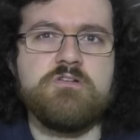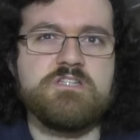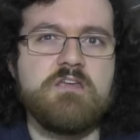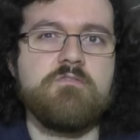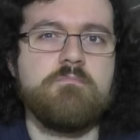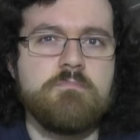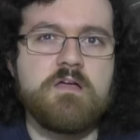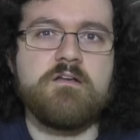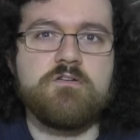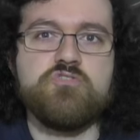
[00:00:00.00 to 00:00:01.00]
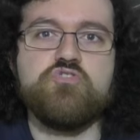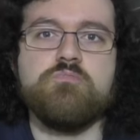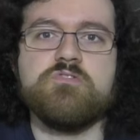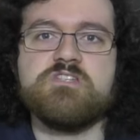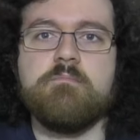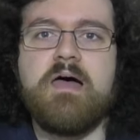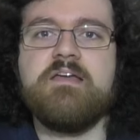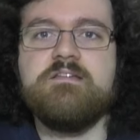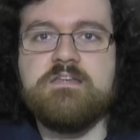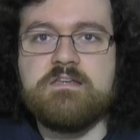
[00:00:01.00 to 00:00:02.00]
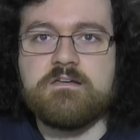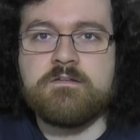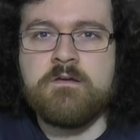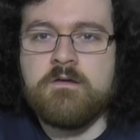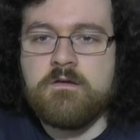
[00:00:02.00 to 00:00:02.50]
Just giving kind of consumers some idea